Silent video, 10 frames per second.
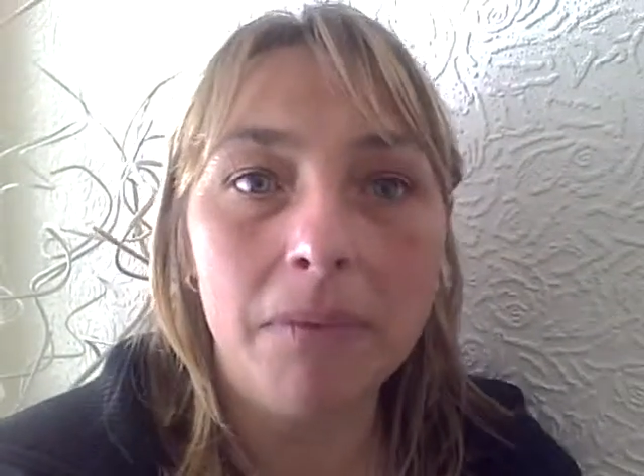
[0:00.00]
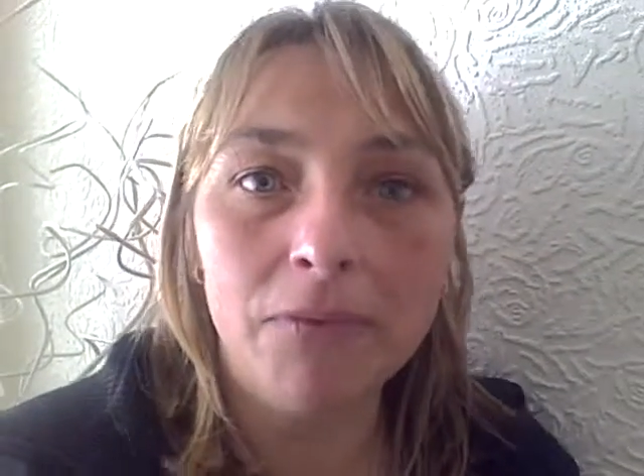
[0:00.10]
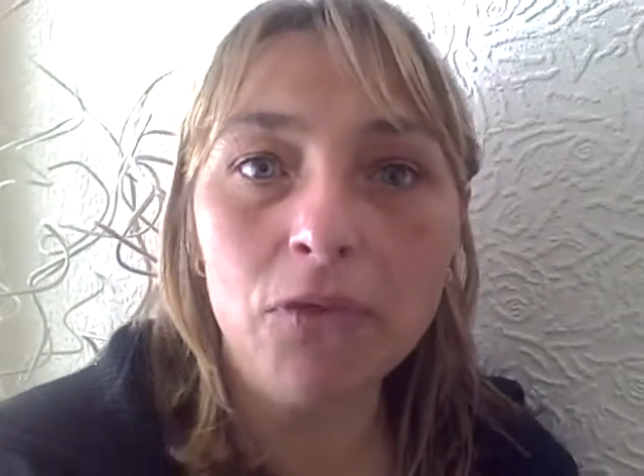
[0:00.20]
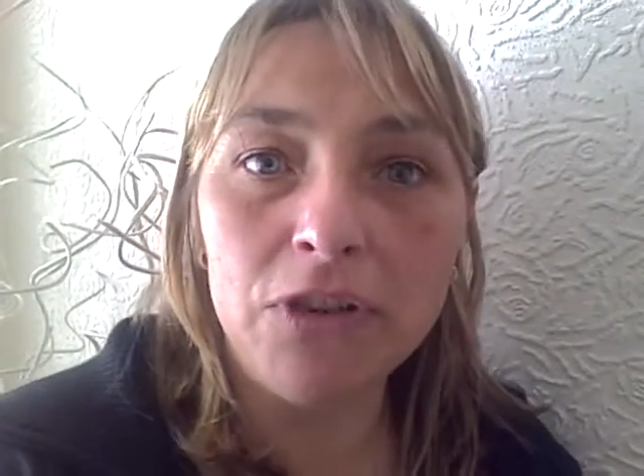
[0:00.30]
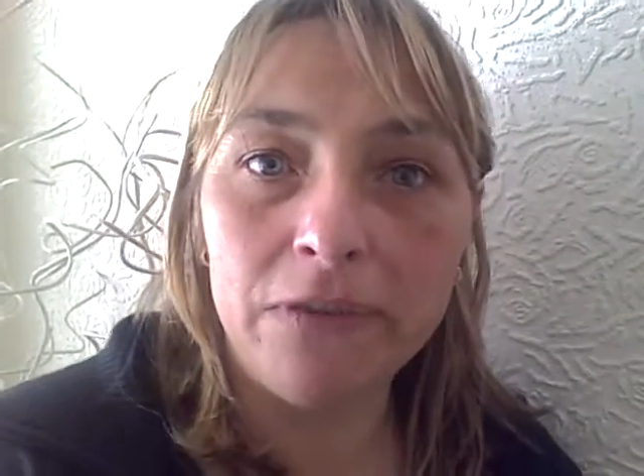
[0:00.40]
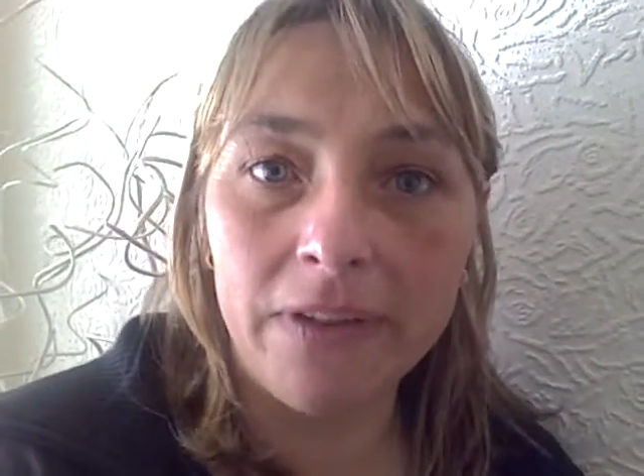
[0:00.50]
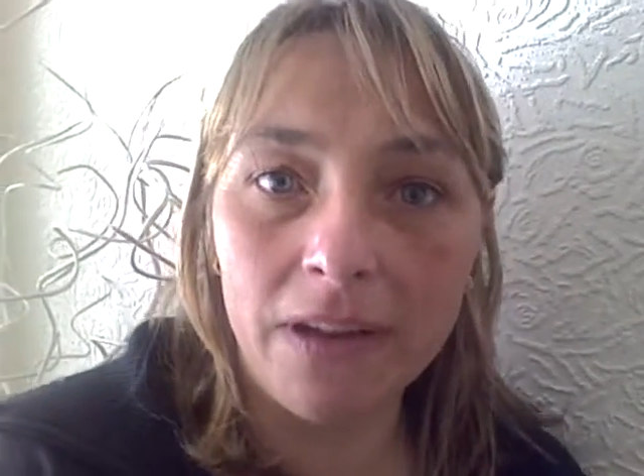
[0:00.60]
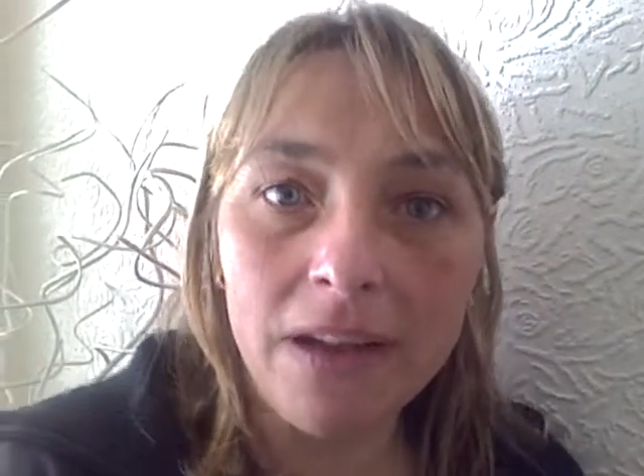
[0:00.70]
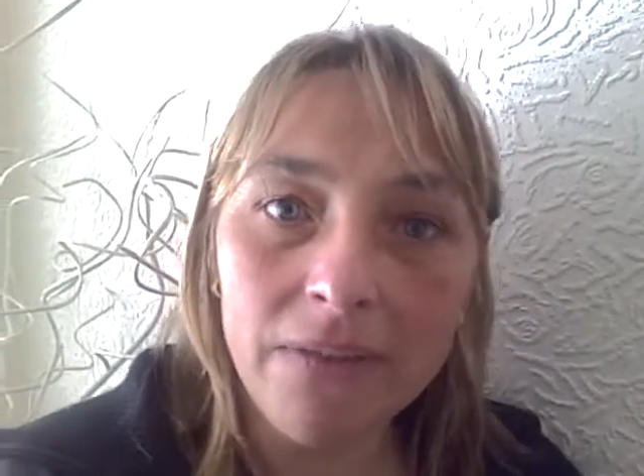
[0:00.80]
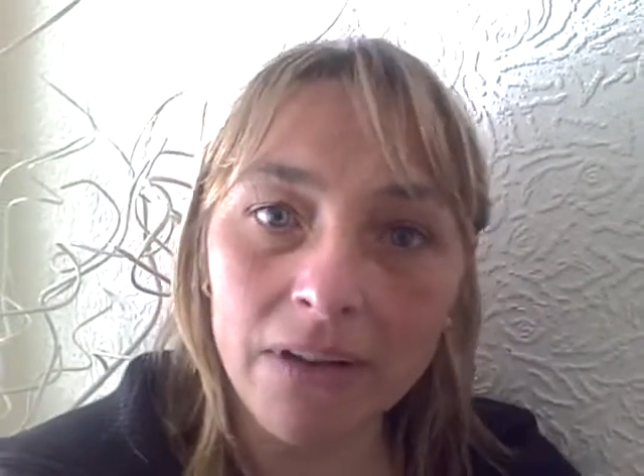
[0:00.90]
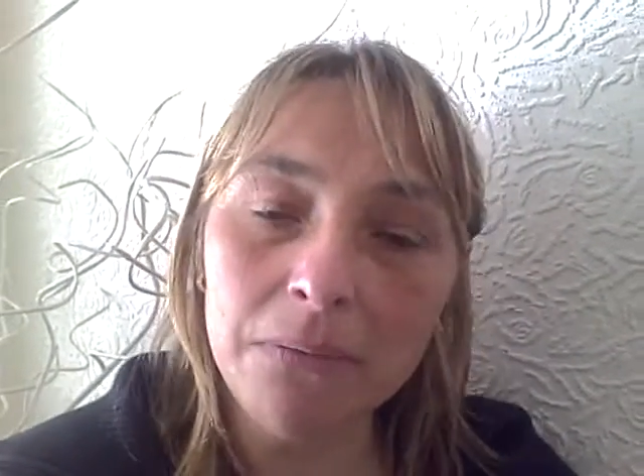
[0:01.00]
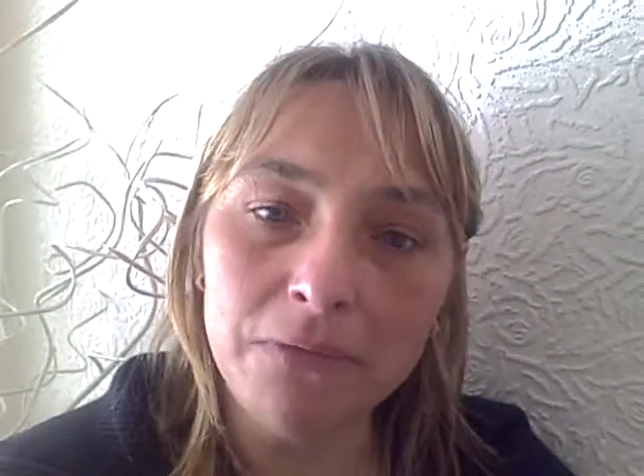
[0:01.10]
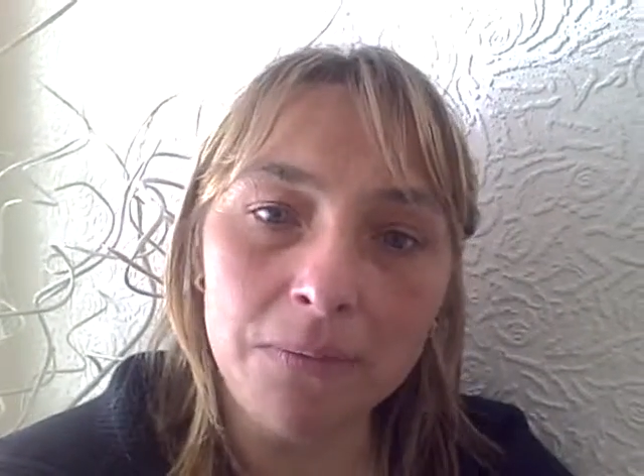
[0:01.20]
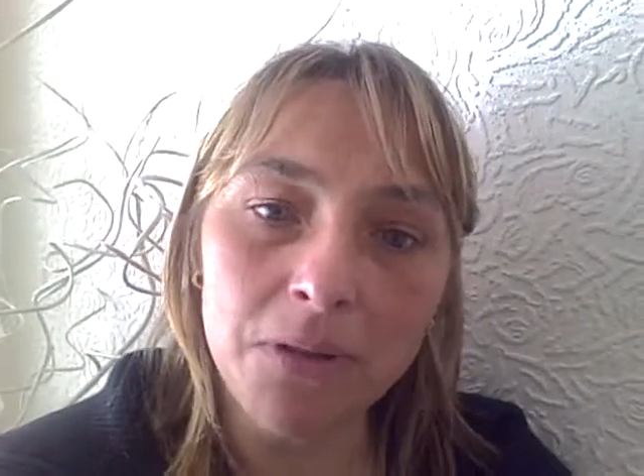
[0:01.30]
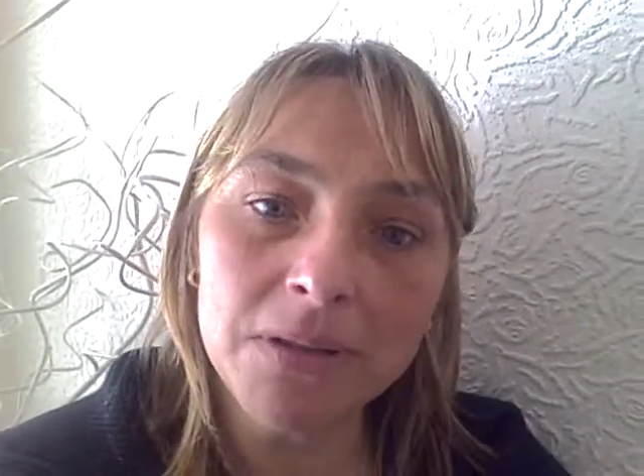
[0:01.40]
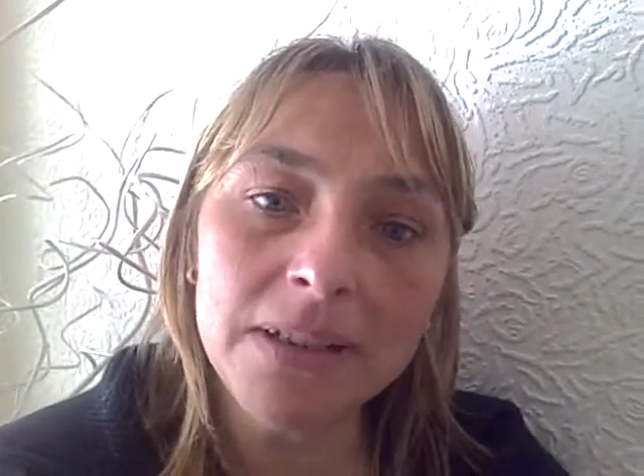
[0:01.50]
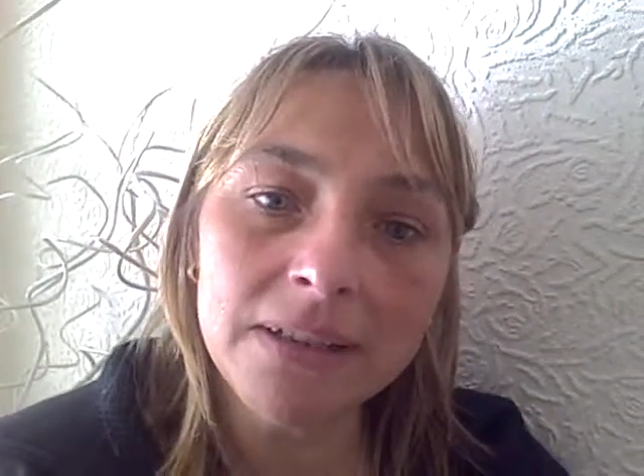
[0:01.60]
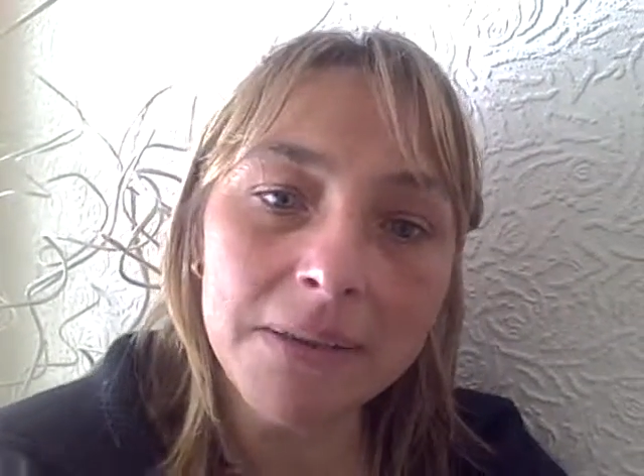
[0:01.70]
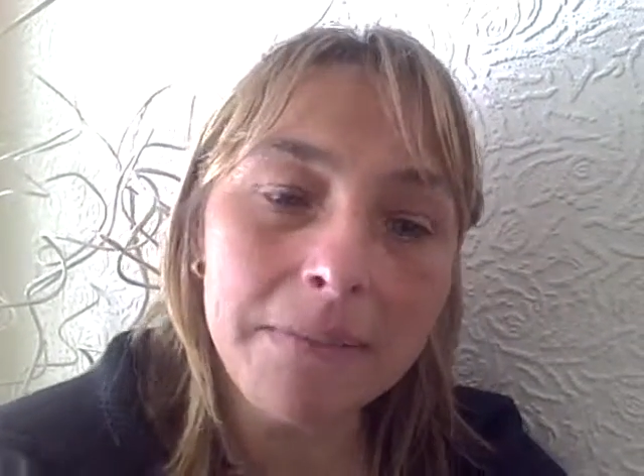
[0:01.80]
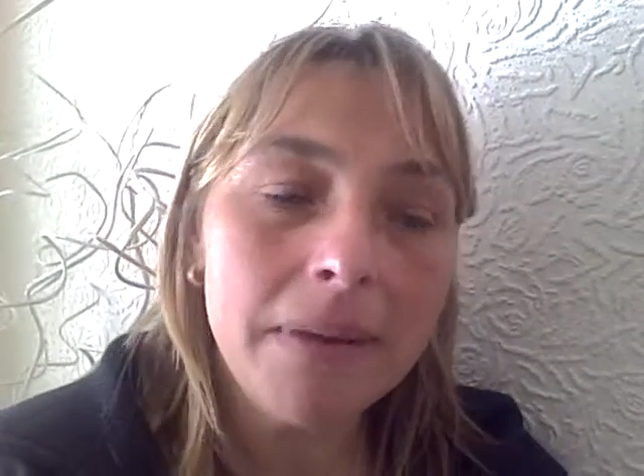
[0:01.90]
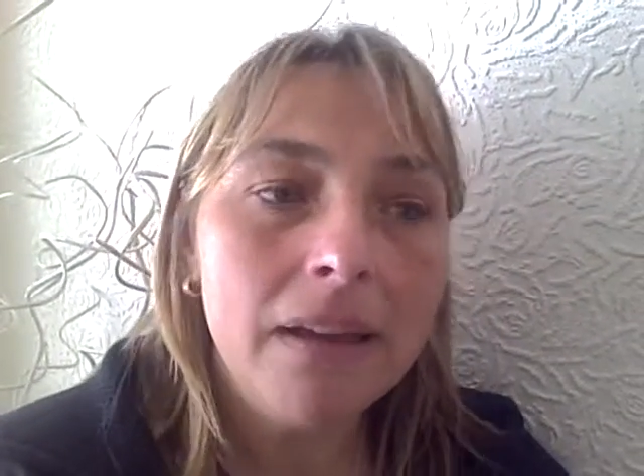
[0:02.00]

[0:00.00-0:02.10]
45, I come from Nottingham.